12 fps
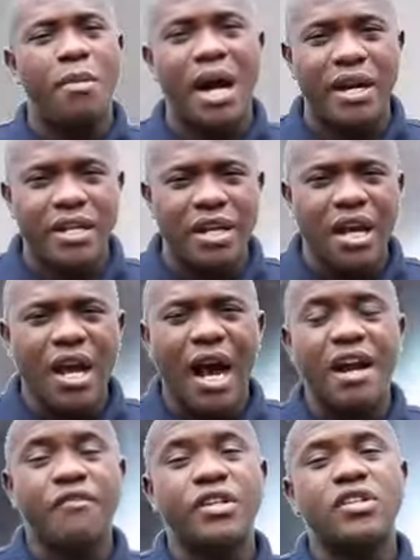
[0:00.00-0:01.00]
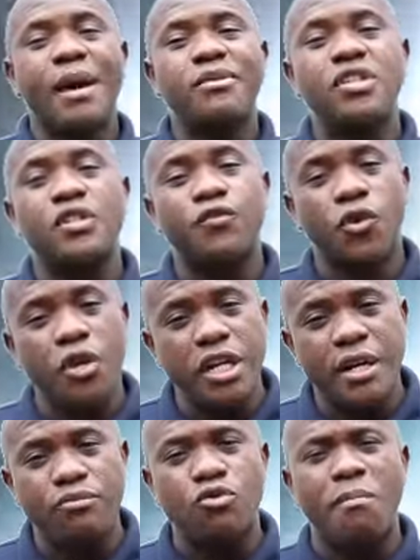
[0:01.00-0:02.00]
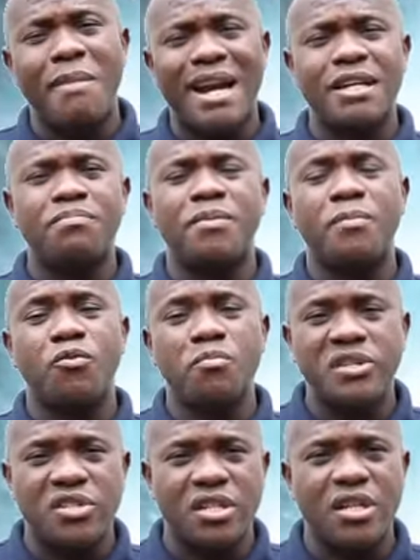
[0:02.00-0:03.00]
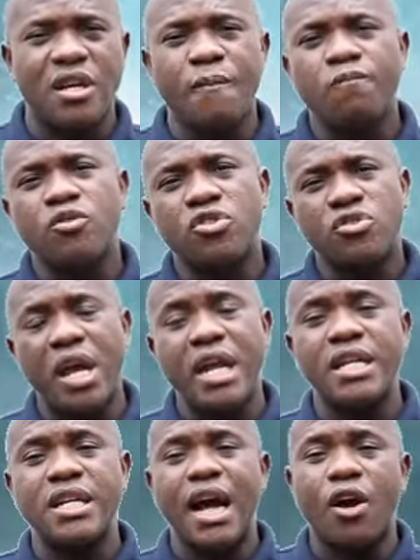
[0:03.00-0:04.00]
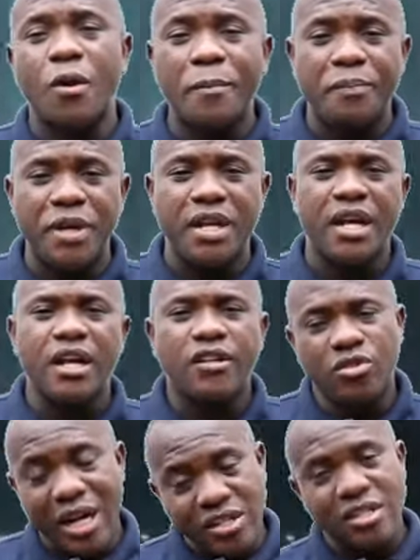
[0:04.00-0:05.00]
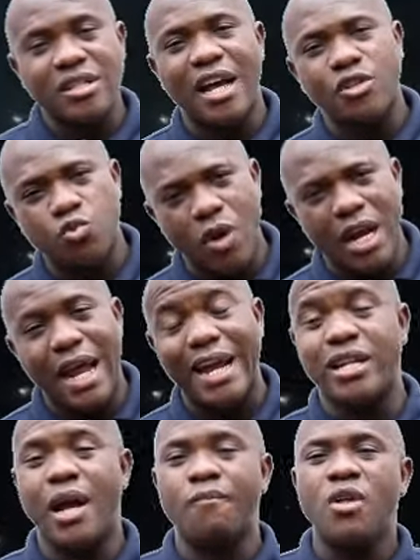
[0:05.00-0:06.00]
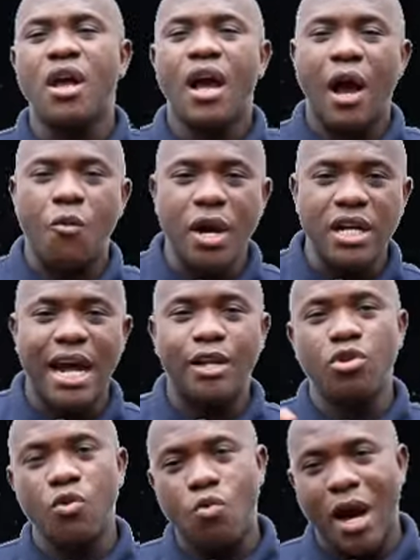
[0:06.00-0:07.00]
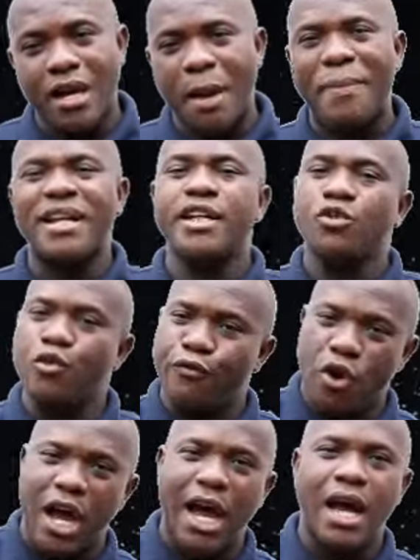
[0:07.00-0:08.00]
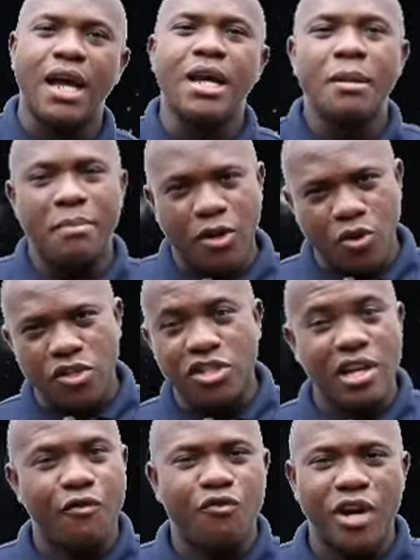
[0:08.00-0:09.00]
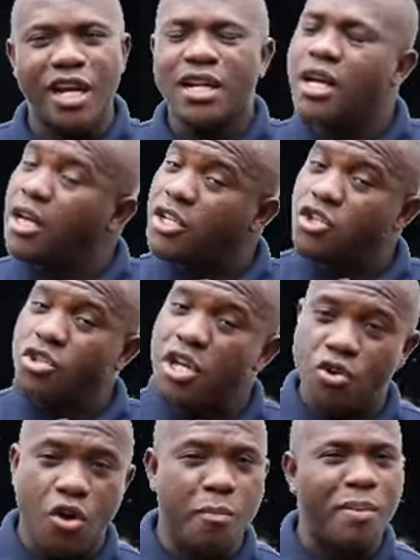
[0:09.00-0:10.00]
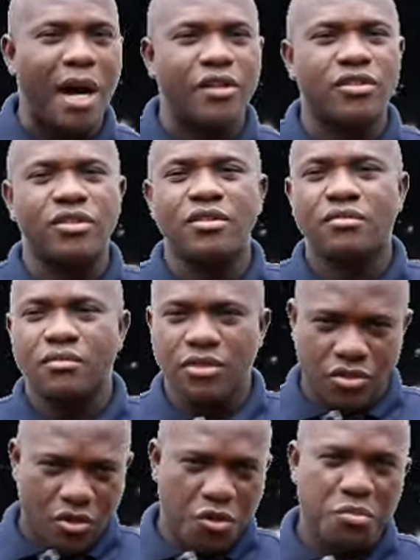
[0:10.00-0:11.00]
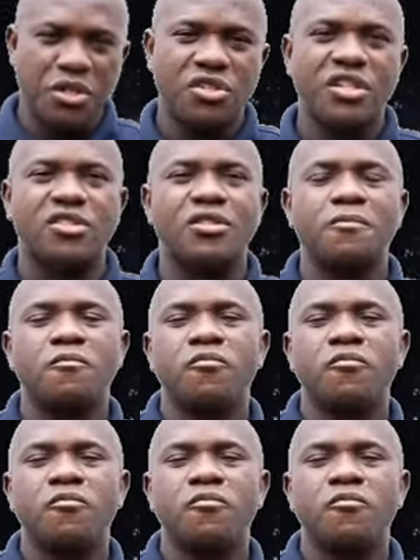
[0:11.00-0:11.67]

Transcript: married. And every time she's following them to married people meeting, staying in their company, dressing as well like them. And when they are doing one rapper, they do for her because she's their friend. She's on the wrong path. She's going to miss it